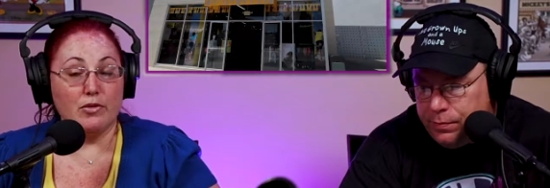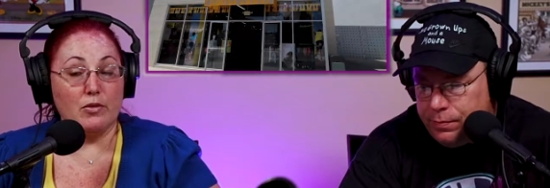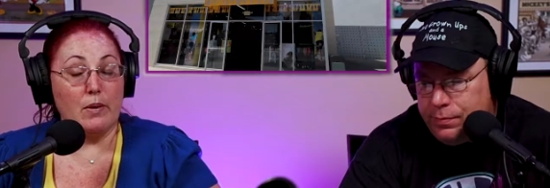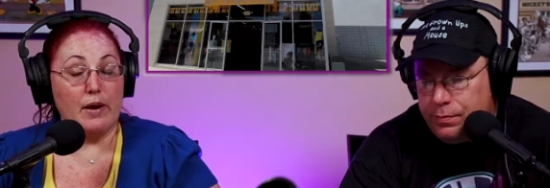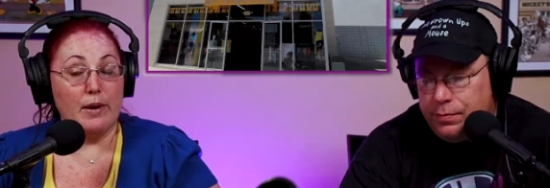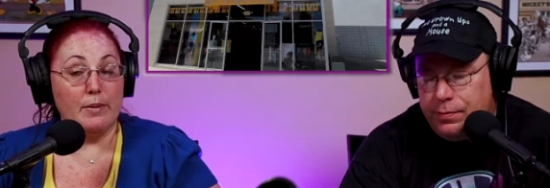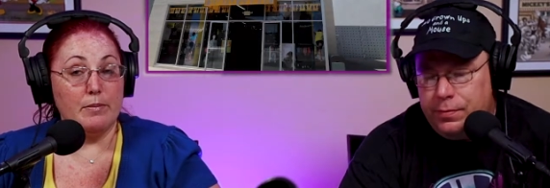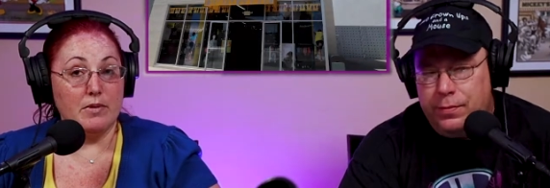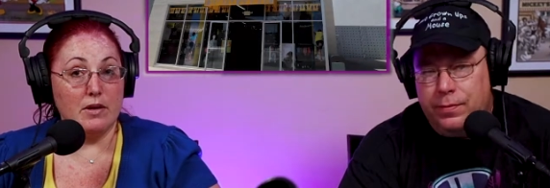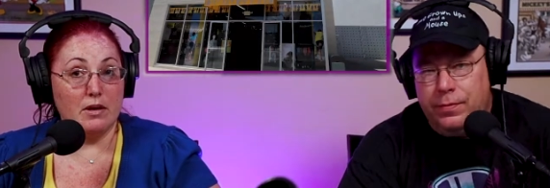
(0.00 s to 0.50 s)
Speaker 1: So
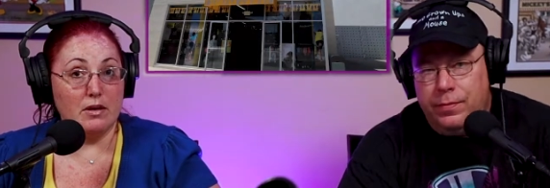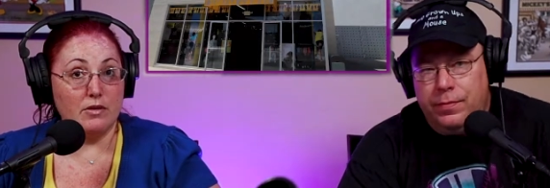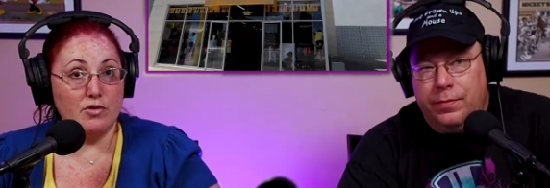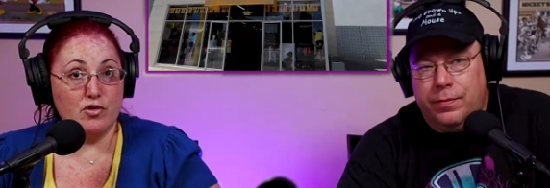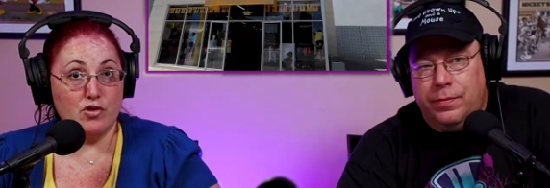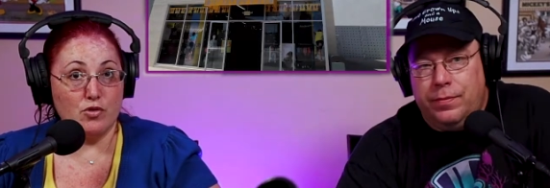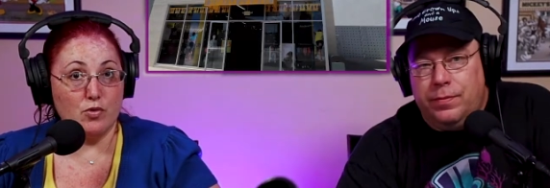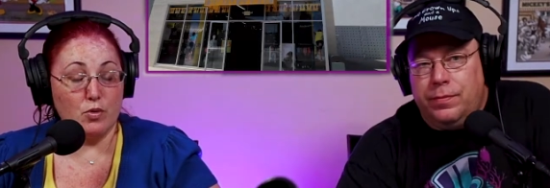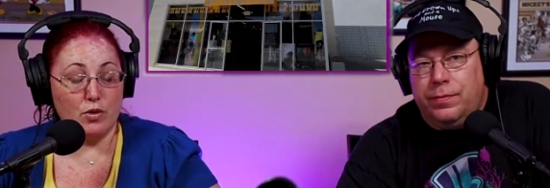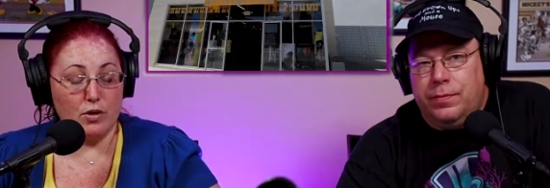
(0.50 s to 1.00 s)
I'm
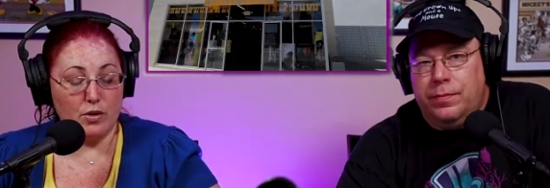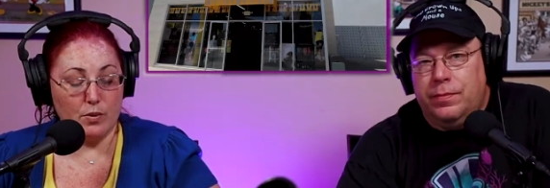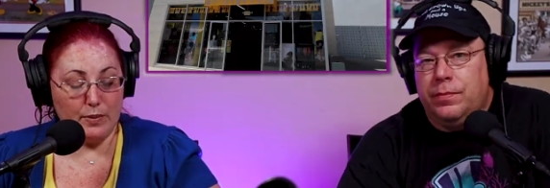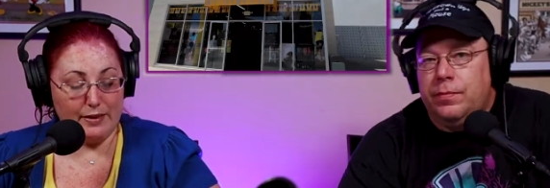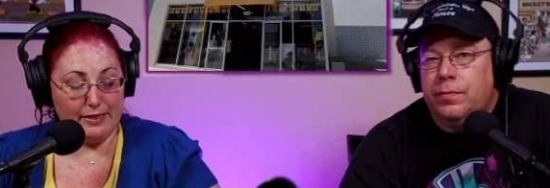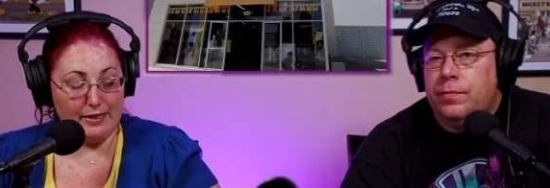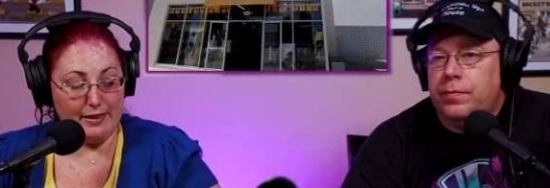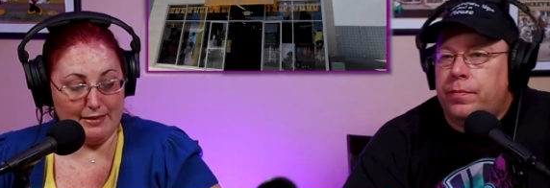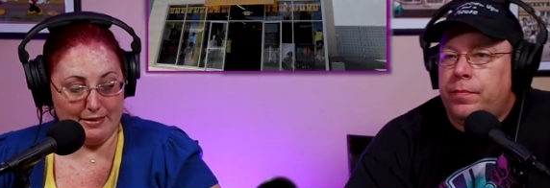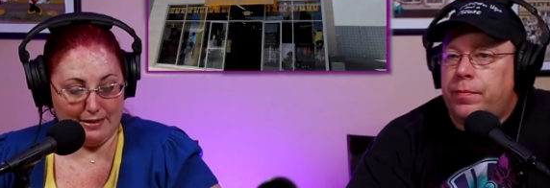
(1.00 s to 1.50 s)
not sure
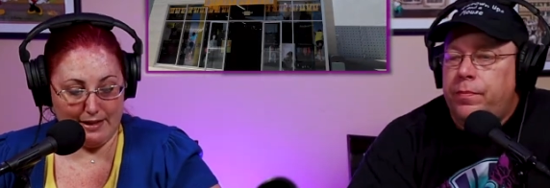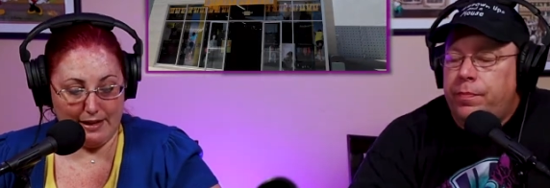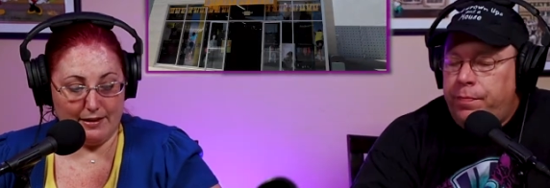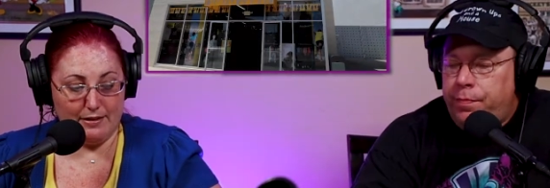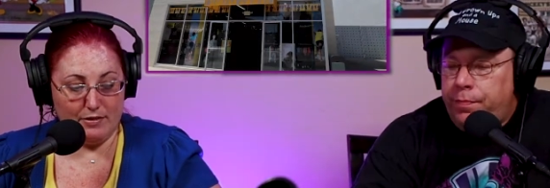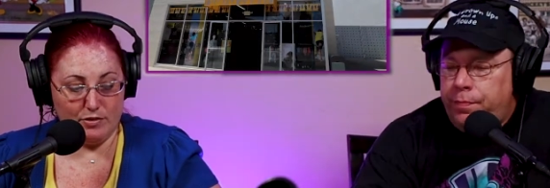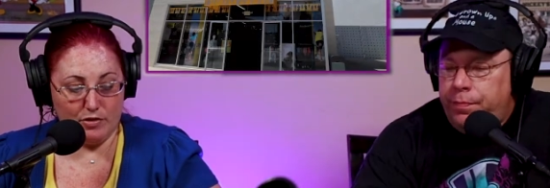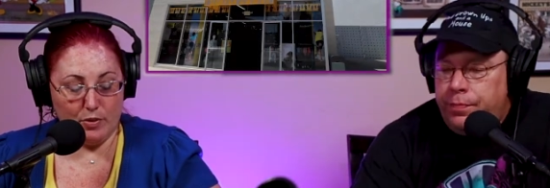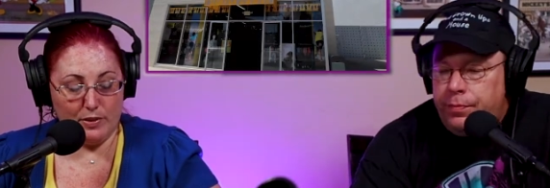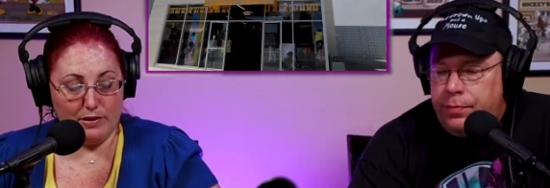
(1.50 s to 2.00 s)
what
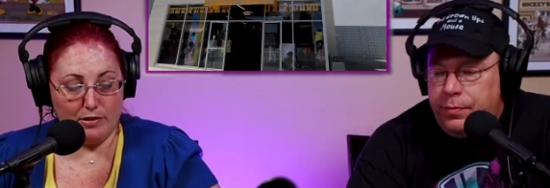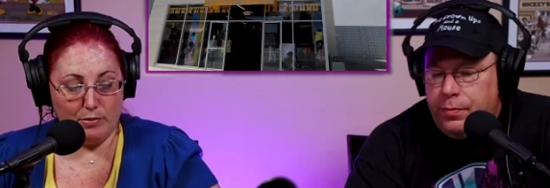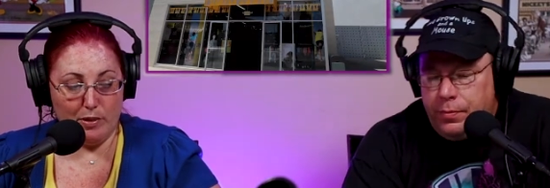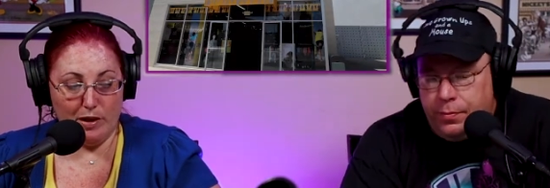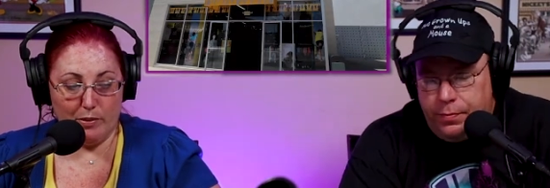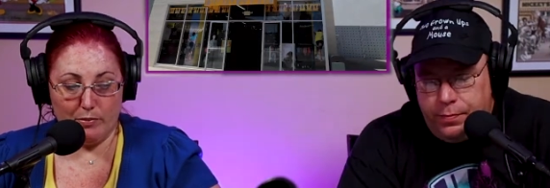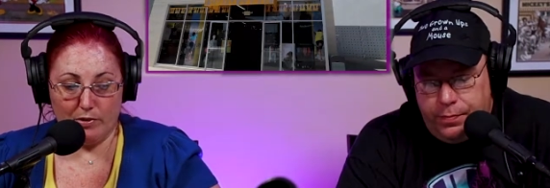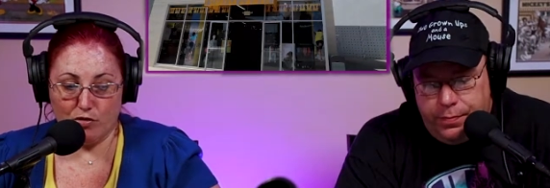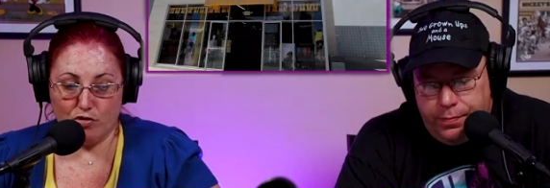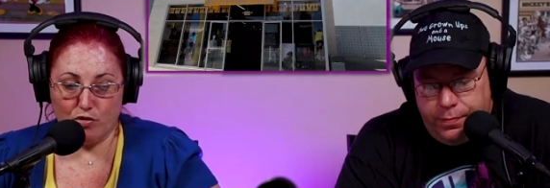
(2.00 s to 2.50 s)
that is going to
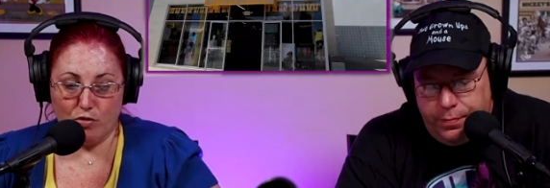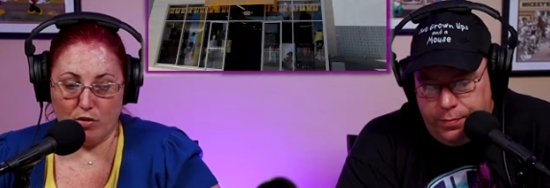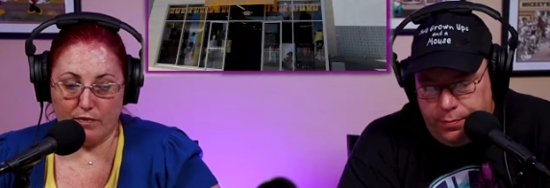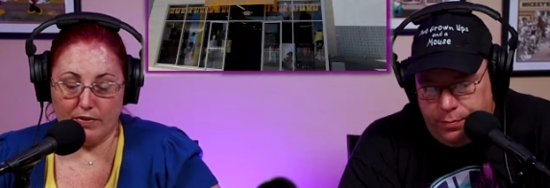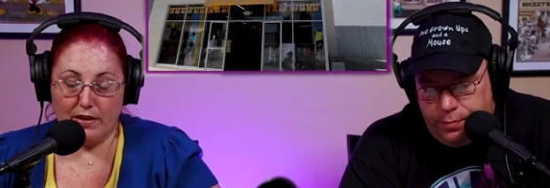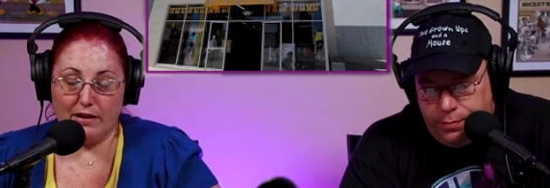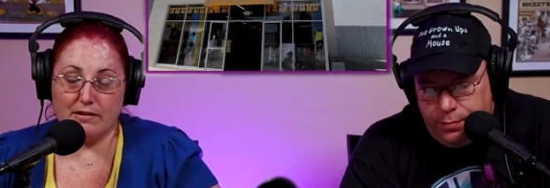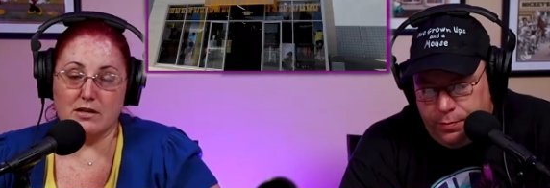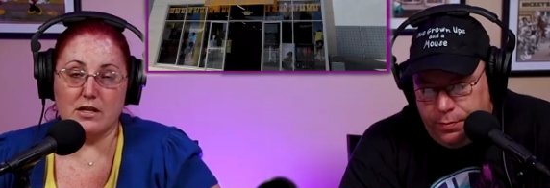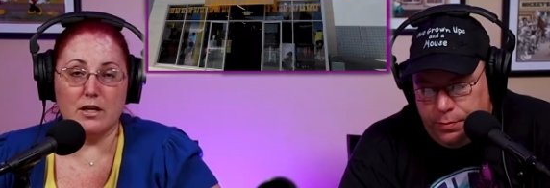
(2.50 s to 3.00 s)
be. I'm not sure
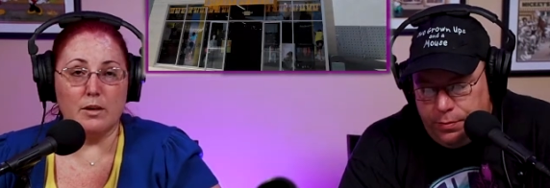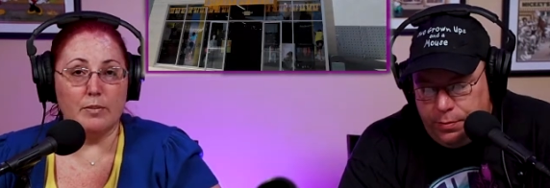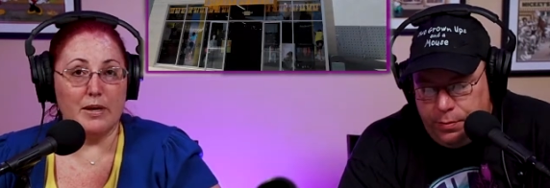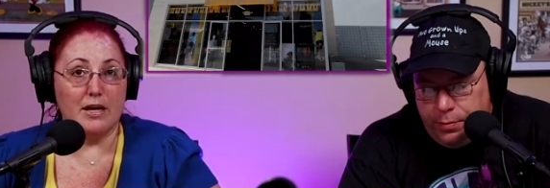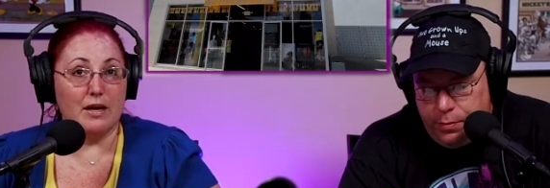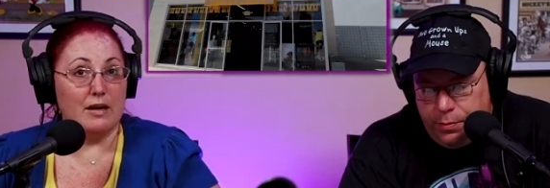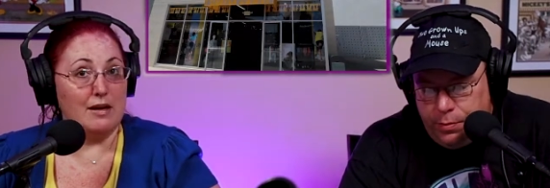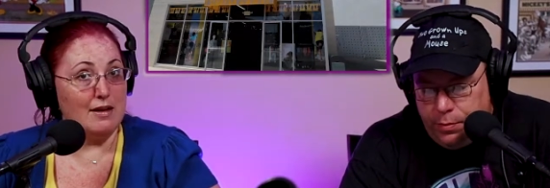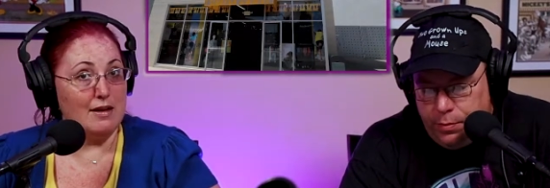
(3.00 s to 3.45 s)
if that's going to be a